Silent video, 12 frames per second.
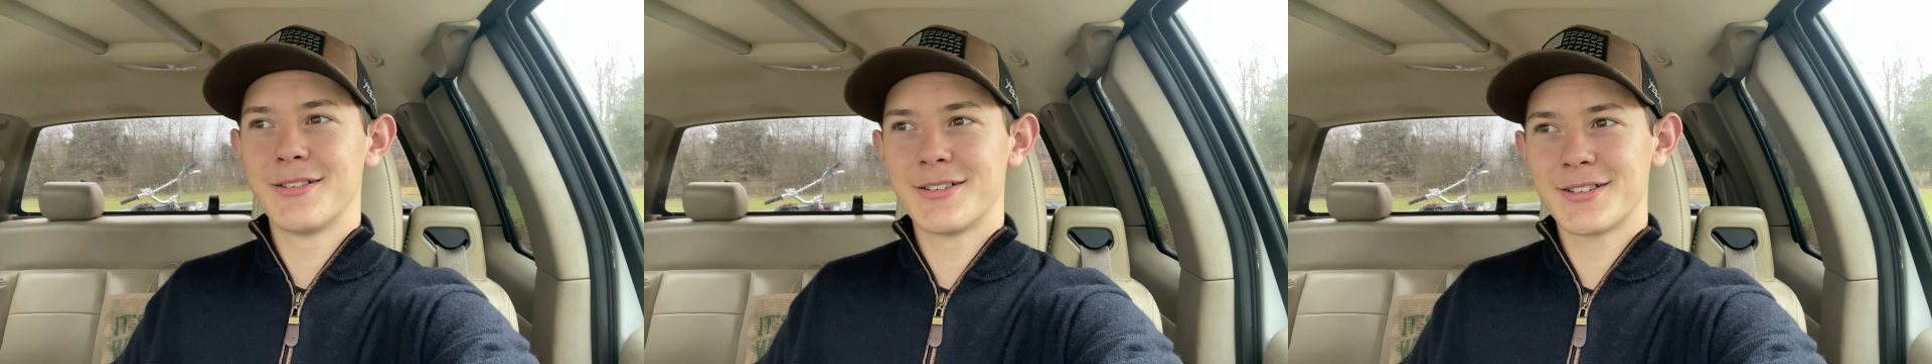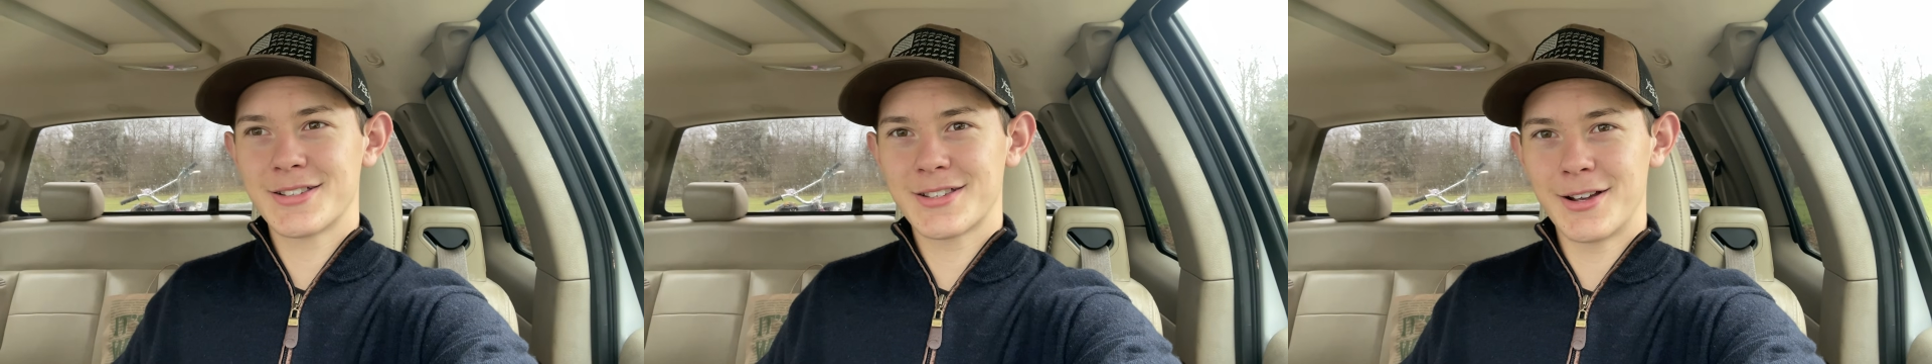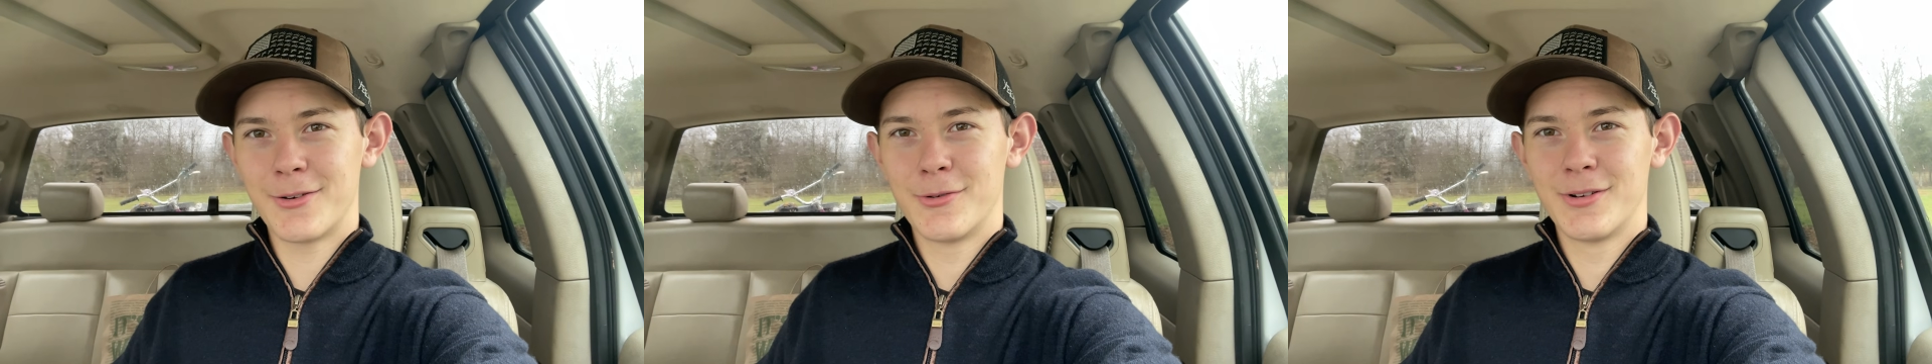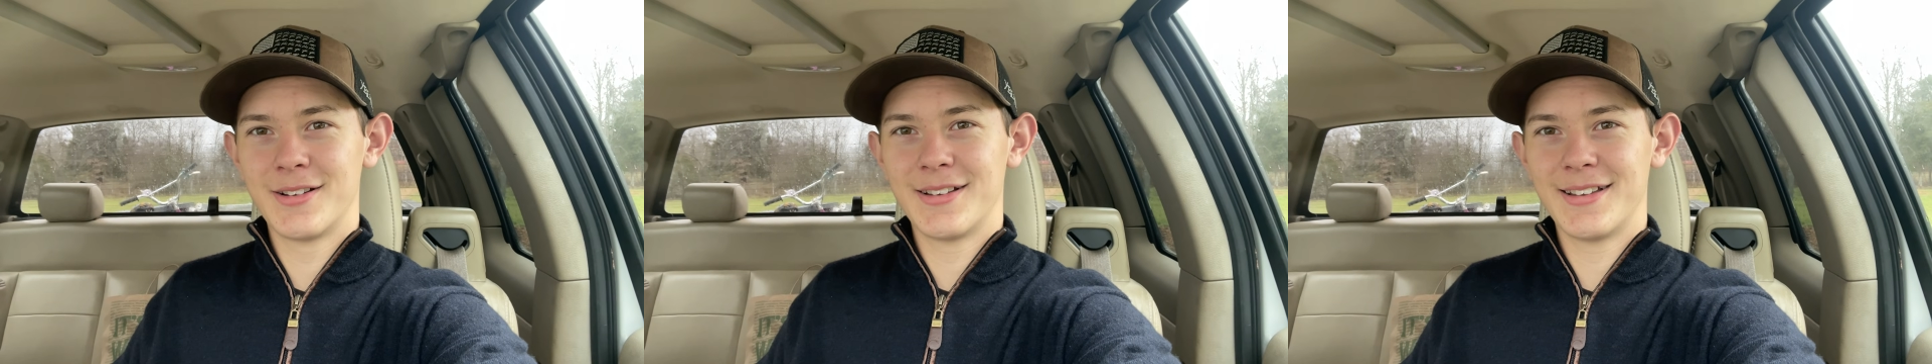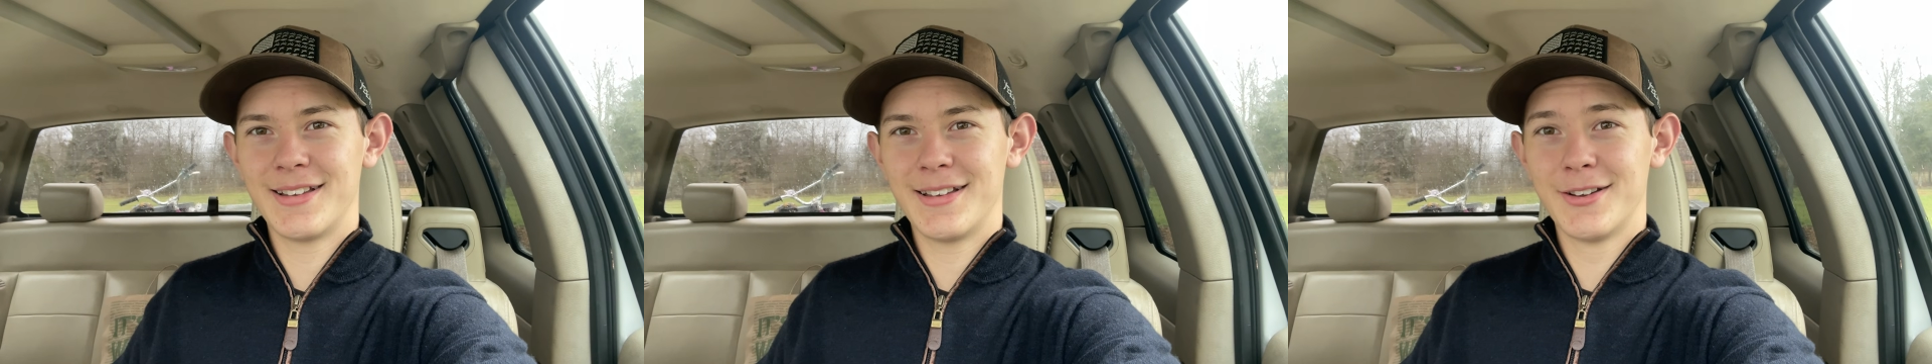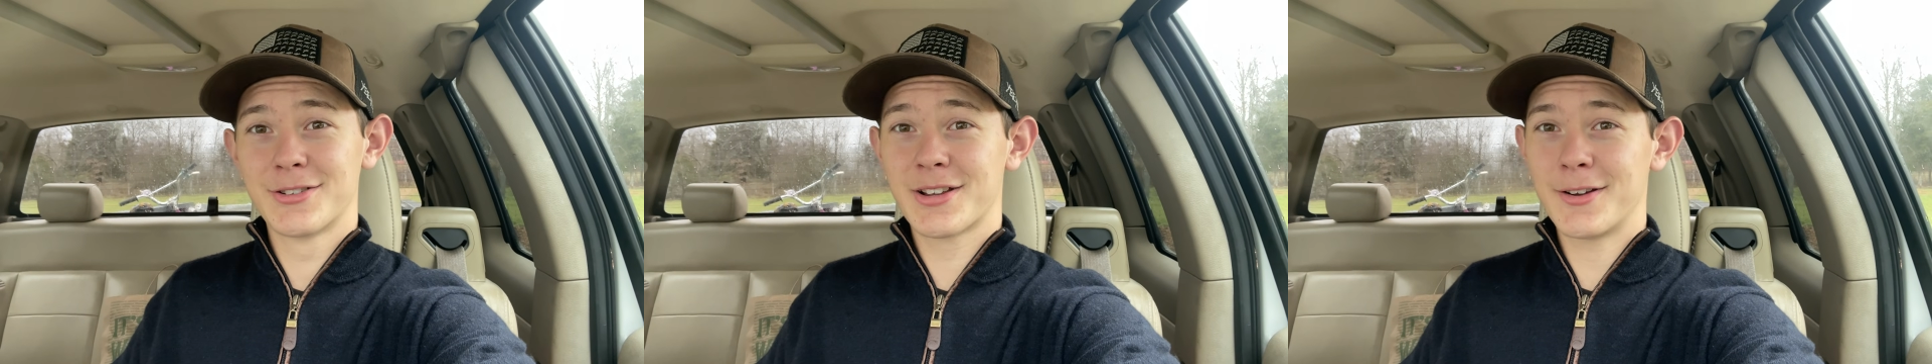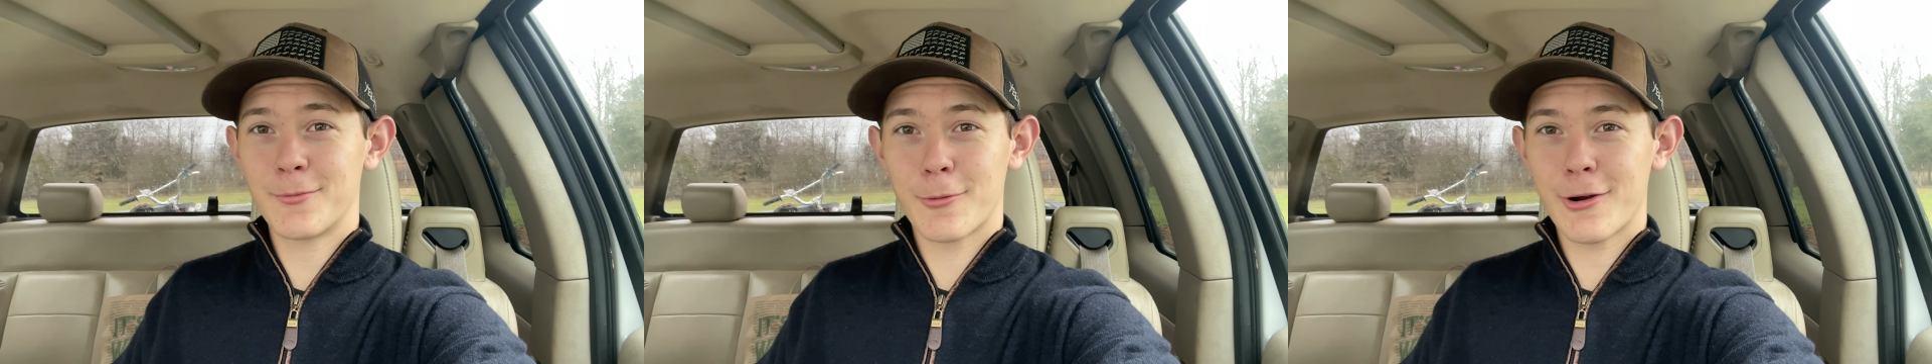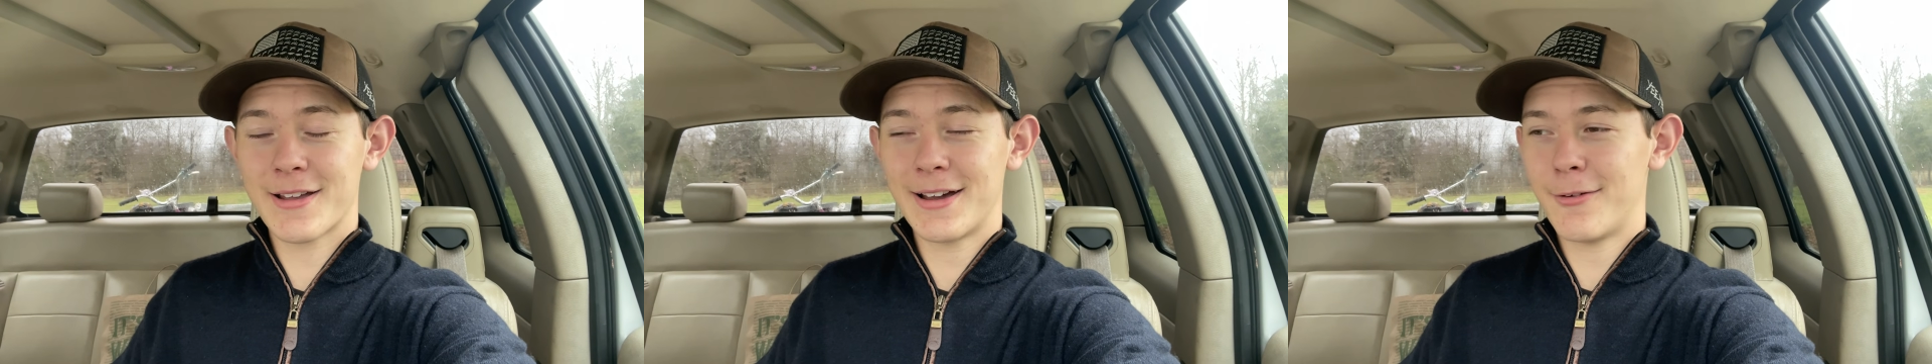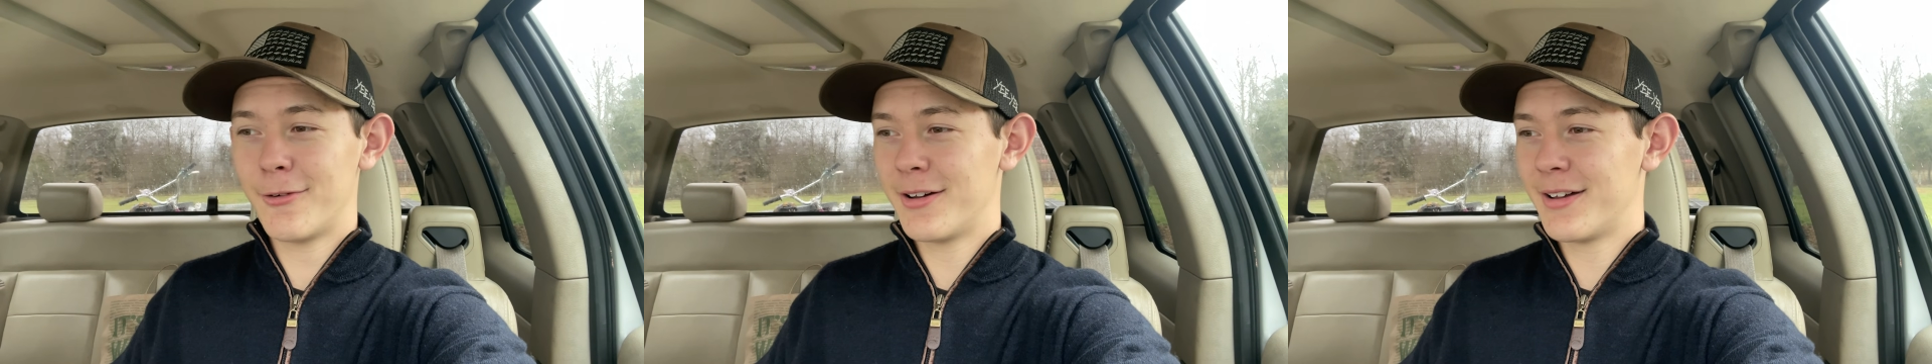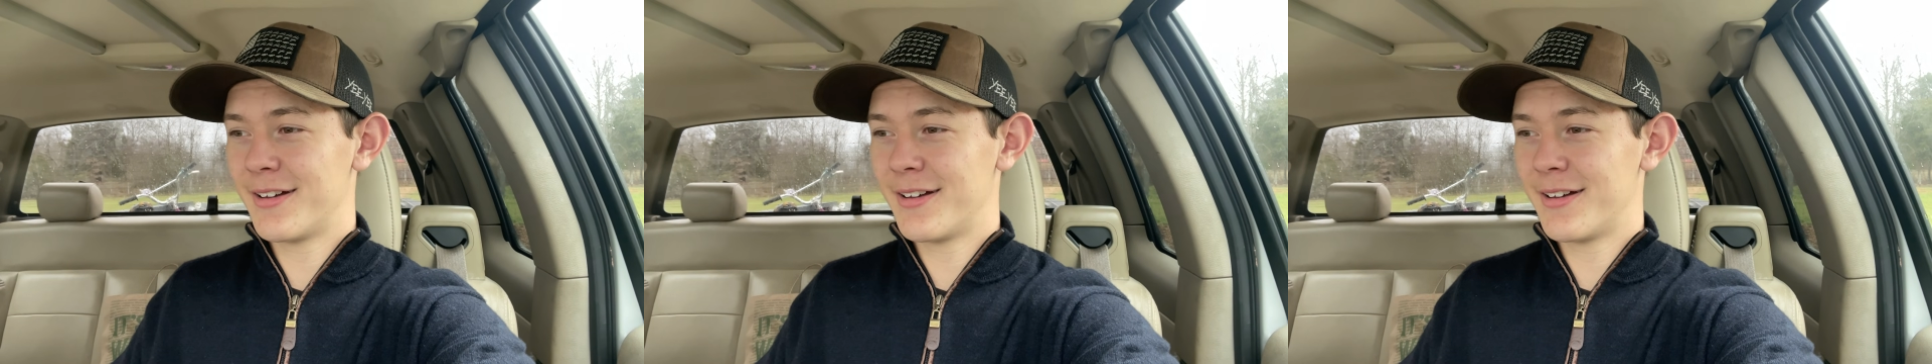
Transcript: So it was a good workout.